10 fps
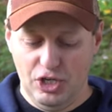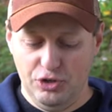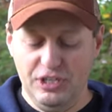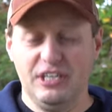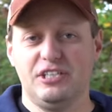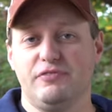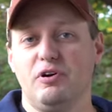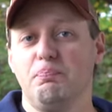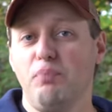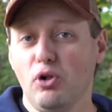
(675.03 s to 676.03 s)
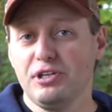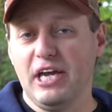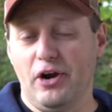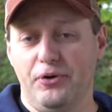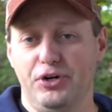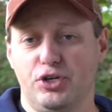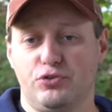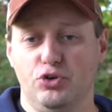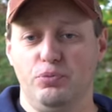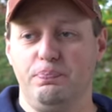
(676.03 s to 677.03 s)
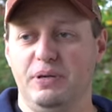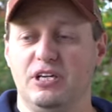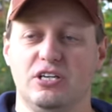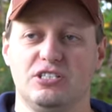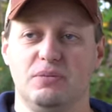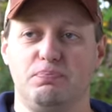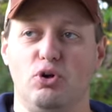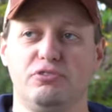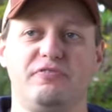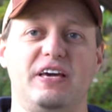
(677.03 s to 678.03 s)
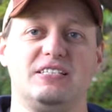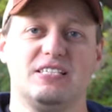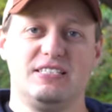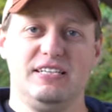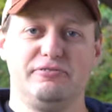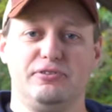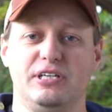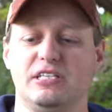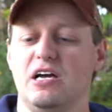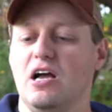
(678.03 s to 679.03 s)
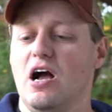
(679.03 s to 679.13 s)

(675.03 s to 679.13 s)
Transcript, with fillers: You need a different bolt carrier group because the bolt face is different